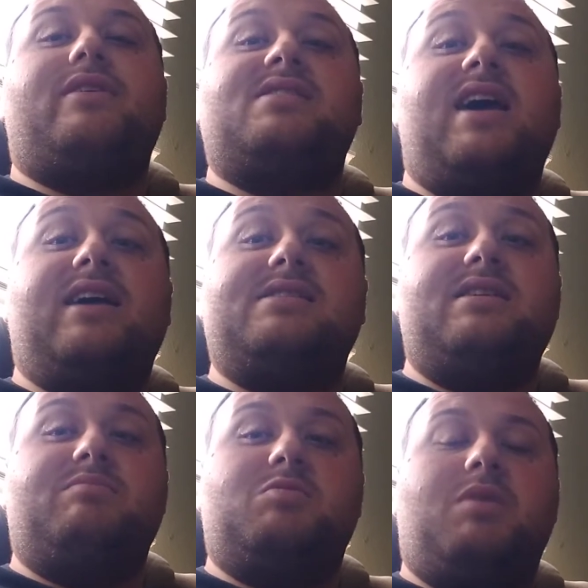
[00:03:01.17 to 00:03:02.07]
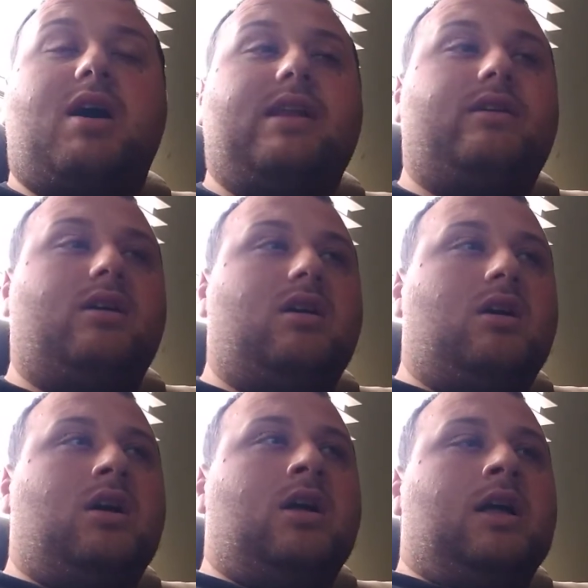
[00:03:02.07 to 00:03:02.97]
the tag team spot.
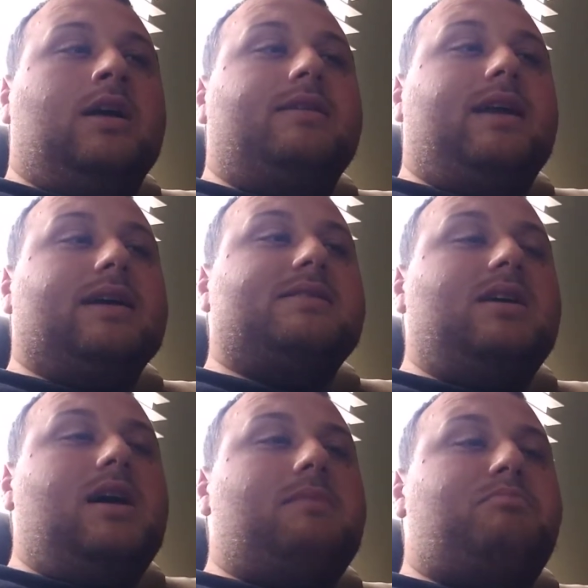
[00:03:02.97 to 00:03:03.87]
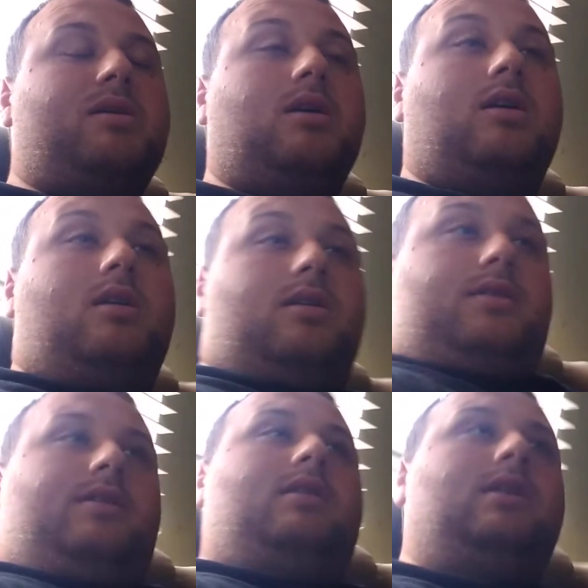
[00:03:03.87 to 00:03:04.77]
Next up,
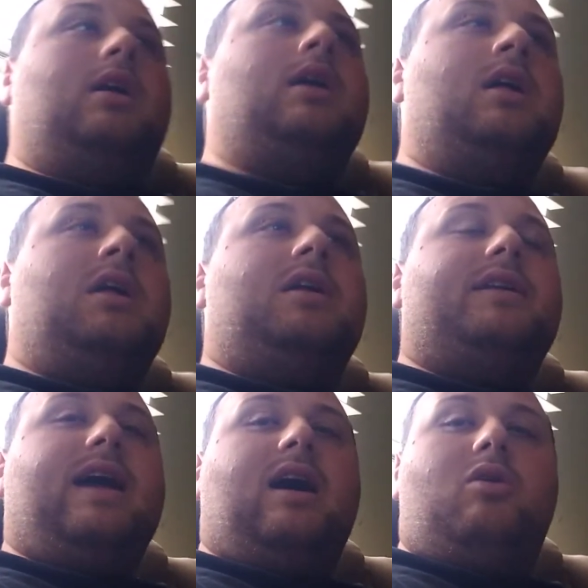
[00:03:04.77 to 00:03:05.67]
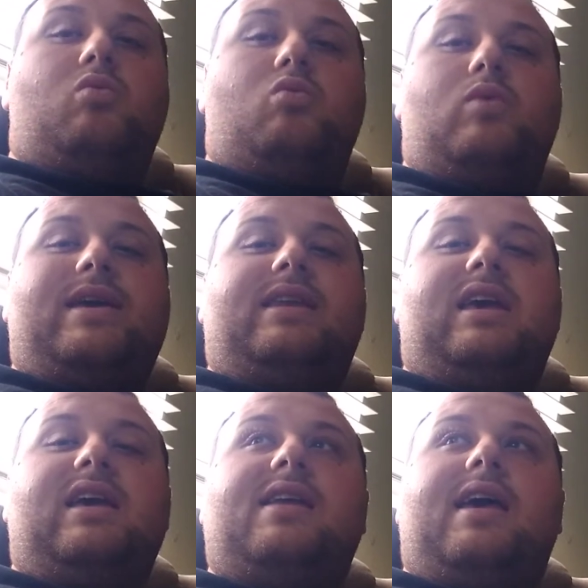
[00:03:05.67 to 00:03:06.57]
now we
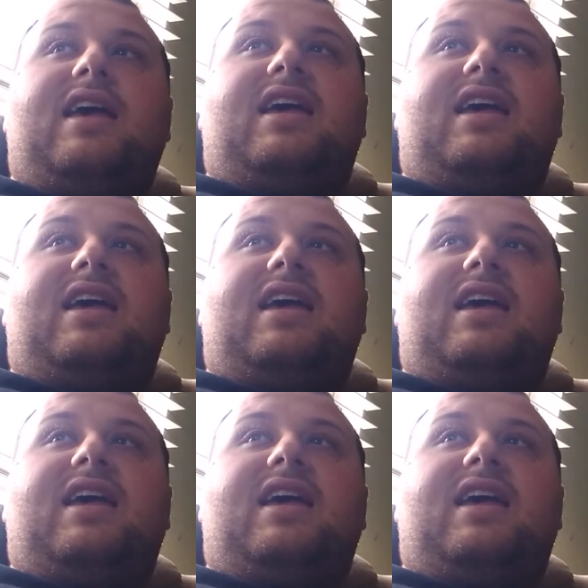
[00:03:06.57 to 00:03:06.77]
need